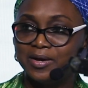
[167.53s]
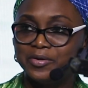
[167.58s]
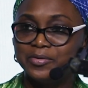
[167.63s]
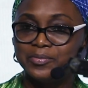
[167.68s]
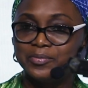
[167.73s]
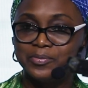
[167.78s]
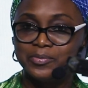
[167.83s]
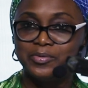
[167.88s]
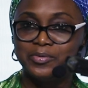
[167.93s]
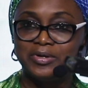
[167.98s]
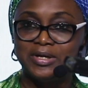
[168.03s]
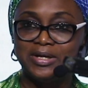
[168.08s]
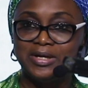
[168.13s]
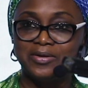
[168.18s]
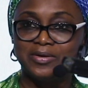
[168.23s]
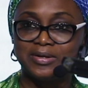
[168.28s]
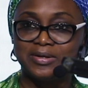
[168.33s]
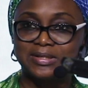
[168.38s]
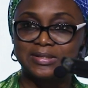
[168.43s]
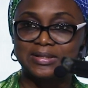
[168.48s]
you will
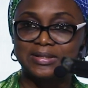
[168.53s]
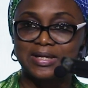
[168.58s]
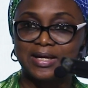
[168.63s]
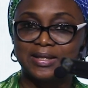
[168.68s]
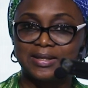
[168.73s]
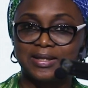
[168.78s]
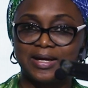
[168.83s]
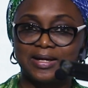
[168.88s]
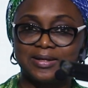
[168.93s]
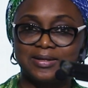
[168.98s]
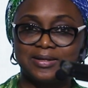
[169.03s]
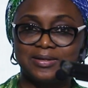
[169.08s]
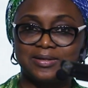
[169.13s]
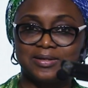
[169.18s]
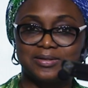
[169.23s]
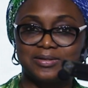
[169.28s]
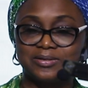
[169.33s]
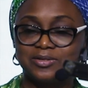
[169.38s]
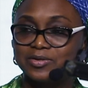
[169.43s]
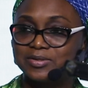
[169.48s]
really understand that it
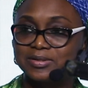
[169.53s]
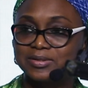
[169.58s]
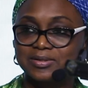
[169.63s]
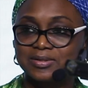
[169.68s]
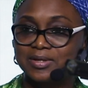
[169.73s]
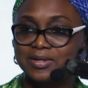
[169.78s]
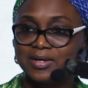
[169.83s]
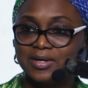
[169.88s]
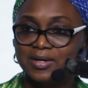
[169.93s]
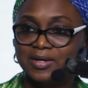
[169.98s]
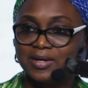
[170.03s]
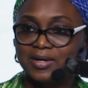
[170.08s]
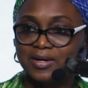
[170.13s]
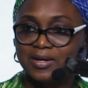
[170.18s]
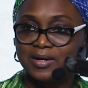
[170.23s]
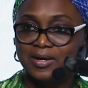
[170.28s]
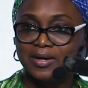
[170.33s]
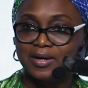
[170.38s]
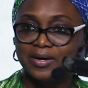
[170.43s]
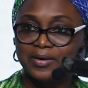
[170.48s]
is just
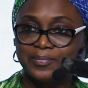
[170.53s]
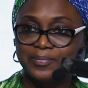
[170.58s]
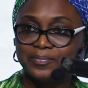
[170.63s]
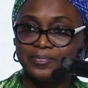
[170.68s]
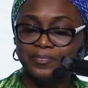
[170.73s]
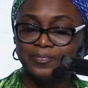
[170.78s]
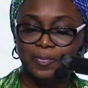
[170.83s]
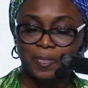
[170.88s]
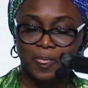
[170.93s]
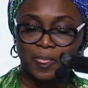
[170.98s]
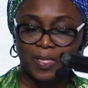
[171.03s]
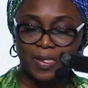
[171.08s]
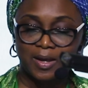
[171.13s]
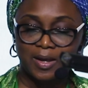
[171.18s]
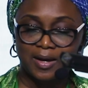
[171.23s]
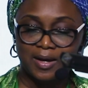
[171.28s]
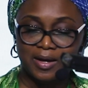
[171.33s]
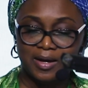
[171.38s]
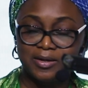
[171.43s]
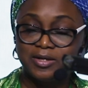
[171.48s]

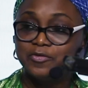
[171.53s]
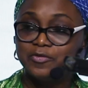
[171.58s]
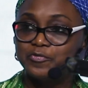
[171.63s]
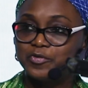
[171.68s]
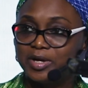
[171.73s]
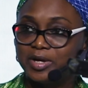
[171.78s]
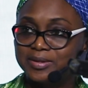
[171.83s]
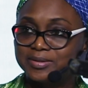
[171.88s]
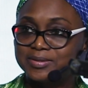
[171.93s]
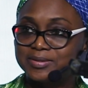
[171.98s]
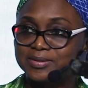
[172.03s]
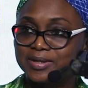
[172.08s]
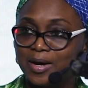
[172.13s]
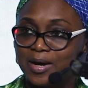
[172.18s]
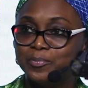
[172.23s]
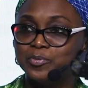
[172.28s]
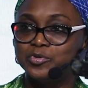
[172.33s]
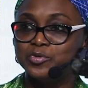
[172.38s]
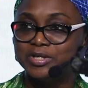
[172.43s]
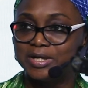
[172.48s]
a different
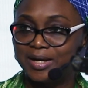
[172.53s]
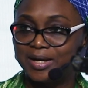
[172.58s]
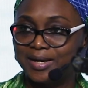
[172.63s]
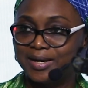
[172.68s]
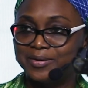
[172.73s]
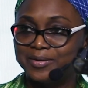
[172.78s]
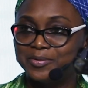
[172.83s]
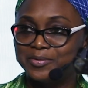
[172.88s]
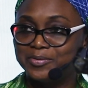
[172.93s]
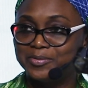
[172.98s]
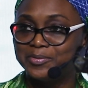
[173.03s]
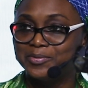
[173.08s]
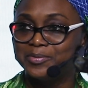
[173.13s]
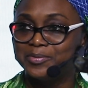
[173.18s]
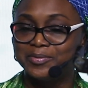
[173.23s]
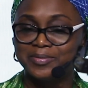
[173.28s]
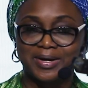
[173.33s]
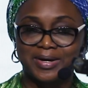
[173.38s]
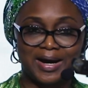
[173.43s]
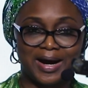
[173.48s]
Abuja. I don't
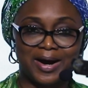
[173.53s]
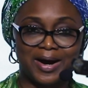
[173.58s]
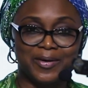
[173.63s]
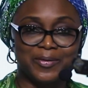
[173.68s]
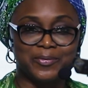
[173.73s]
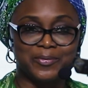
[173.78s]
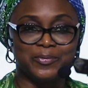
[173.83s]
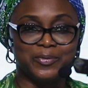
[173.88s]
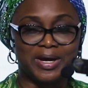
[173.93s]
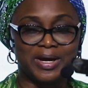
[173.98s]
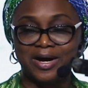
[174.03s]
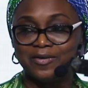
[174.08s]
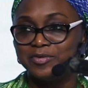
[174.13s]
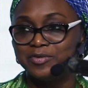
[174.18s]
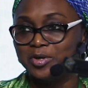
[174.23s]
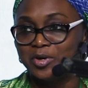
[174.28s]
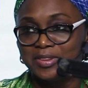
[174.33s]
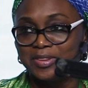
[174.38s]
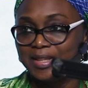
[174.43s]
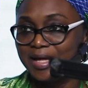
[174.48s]
know how we have
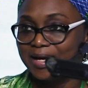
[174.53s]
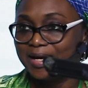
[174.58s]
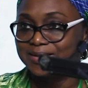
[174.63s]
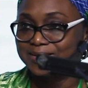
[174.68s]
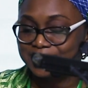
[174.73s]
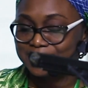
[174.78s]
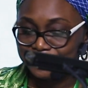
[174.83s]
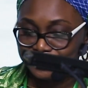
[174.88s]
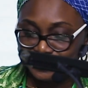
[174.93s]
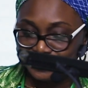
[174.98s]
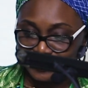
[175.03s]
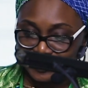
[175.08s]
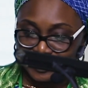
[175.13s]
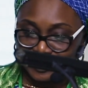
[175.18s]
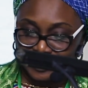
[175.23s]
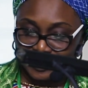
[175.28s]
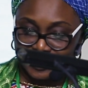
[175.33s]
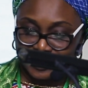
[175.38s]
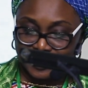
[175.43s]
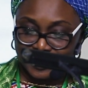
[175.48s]
done that.
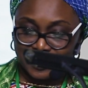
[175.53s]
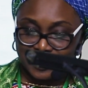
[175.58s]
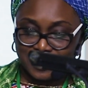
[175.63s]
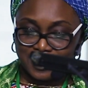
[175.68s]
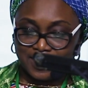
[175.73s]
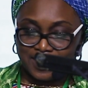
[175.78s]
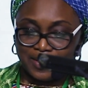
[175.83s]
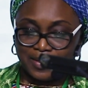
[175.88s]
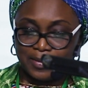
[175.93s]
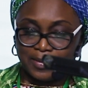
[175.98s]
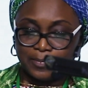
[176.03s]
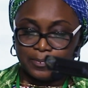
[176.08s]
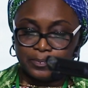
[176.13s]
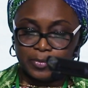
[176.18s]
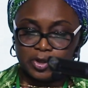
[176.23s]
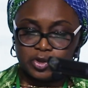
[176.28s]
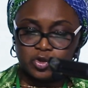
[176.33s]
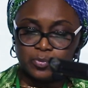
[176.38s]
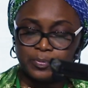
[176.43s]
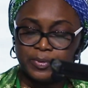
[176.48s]

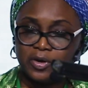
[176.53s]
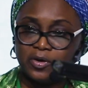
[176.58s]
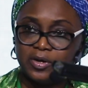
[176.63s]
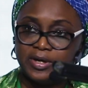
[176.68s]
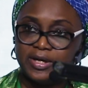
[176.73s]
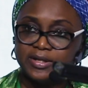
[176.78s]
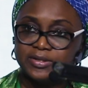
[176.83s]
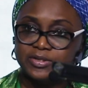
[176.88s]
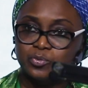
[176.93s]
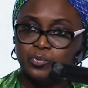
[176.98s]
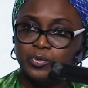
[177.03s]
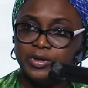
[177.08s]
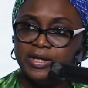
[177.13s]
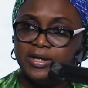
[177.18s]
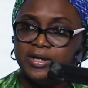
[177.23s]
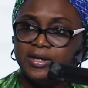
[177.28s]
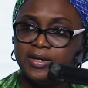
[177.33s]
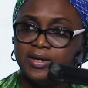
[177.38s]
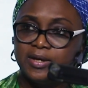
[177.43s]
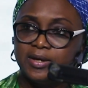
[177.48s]
But to be honest,
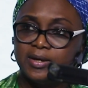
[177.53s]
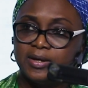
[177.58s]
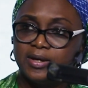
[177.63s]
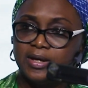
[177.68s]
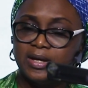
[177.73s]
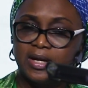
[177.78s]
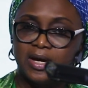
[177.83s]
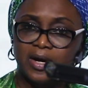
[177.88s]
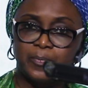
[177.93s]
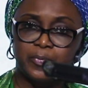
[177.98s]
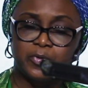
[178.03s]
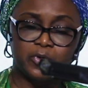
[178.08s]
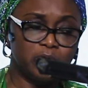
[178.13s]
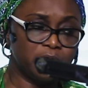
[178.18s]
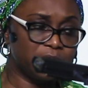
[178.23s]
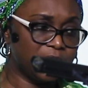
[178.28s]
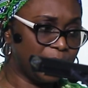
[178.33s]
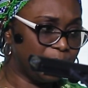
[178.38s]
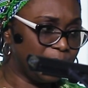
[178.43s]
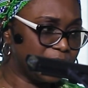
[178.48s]
we, in our
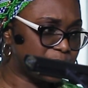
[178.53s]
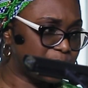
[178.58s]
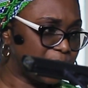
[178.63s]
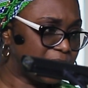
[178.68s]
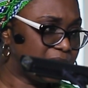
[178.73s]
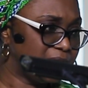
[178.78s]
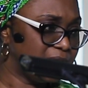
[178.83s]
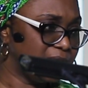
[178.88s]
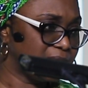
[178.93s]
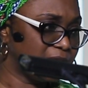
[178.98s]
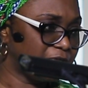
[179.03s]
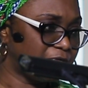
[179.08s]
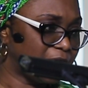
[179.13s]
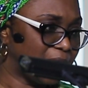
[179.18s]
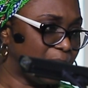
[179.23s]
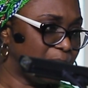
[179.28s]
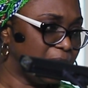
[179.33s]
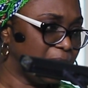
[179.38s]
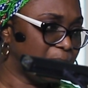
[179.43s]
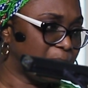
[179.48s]
program, especially in the
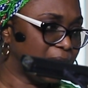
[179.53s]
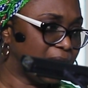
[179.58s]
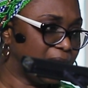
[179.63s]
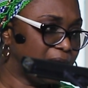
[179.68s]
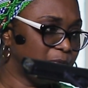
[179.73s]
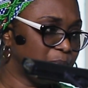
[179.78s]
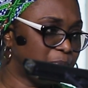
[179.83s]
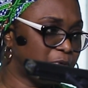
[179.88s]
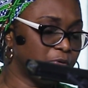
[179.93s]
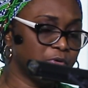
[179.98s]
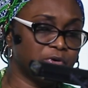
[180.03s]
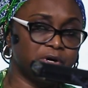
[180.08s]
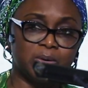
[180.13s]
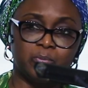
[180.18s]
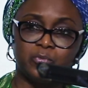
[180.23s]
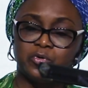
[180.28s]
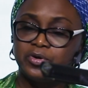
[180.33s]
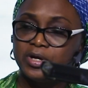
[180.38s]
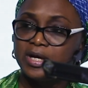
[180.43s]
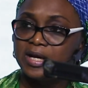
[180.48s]
family planning
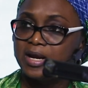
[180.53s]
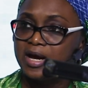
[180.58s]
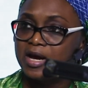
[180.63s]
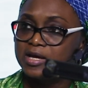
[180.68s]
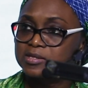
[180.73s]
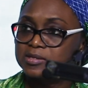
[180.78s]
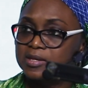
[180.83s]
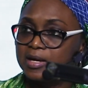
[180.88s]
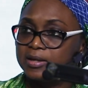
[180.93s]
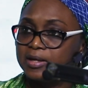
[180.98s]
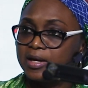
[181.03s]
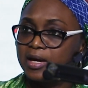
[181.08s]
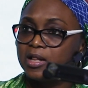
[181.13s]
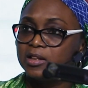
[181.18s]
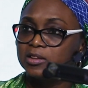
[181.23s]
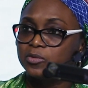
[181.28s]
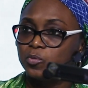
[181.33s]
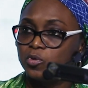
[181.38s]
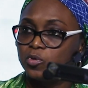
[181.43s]
program, we realized that health